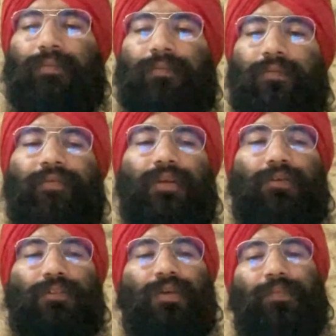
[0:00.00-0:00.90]
We will
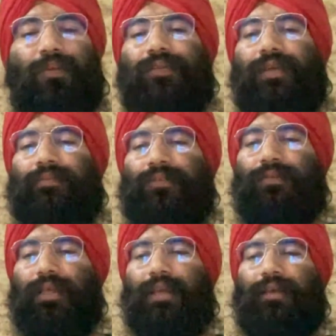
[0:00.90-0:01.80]
also improve them
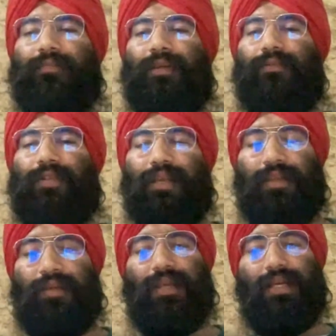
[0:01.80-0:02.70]
so they
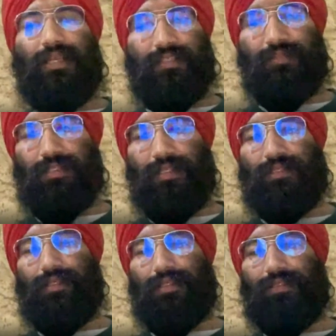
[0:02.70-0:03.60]
make less
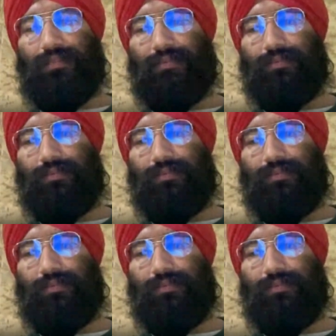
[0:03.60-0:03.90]
mistakes. Yes.